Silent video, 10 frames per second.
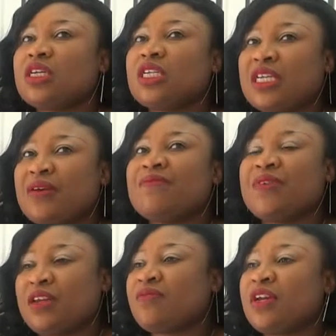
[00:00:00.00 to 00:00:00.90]
they are
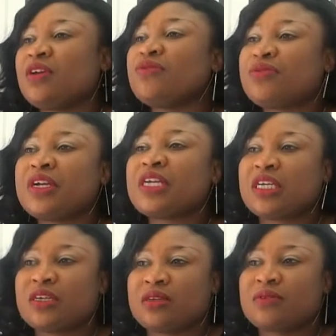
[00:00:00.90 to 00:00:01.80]
very, very
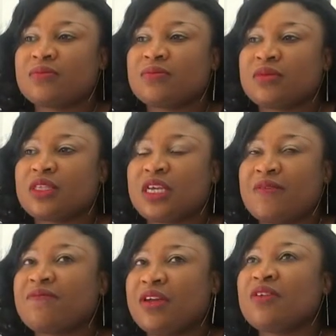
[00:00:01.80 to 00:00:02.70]
friendly. They
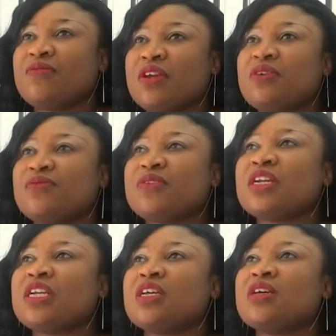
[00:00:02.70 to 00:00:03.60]
are very, very
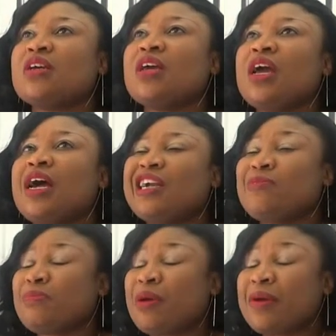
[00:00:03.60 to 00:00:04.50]
friendly. I
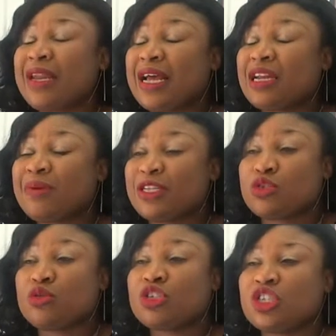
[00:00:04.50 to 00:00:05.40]
remember when I had my
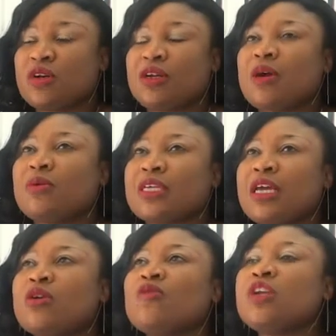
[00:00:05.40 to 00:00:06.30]
third child, I was
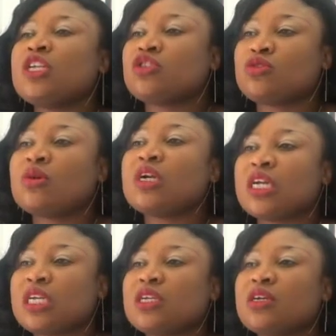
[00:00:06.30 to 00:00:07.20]
kind of really
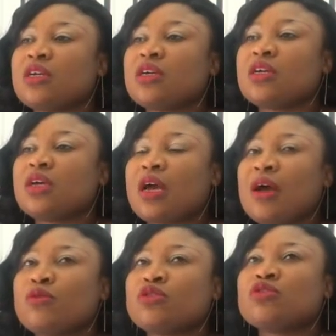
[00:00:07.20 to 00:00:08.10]
struggling. I
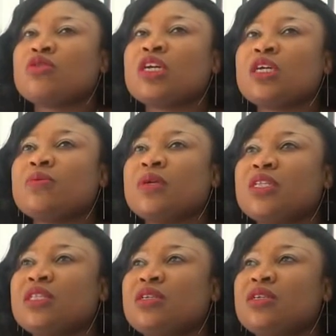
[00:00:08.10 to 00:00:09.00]
was struggling
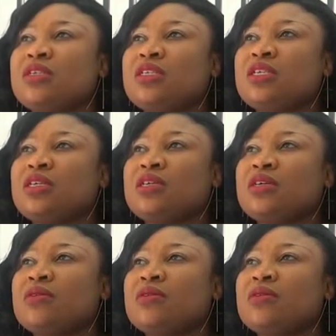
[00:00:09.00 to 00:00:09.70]
with the